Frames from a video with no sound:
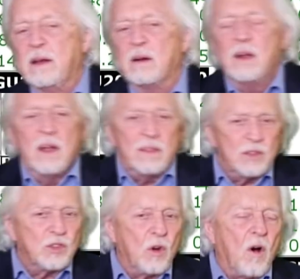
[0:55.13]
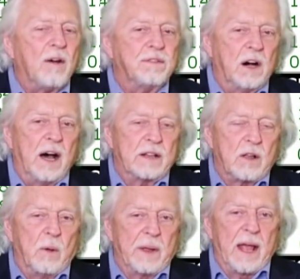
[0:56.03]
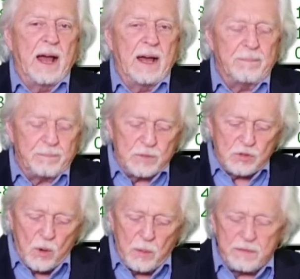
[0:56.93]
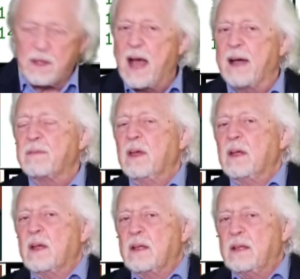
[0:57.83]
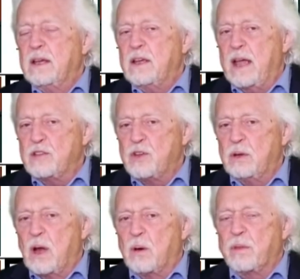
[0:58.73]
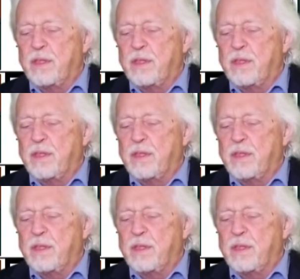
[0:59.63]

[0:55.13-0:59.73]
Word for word: here. There's an awful lot going on. So we've got, as you know,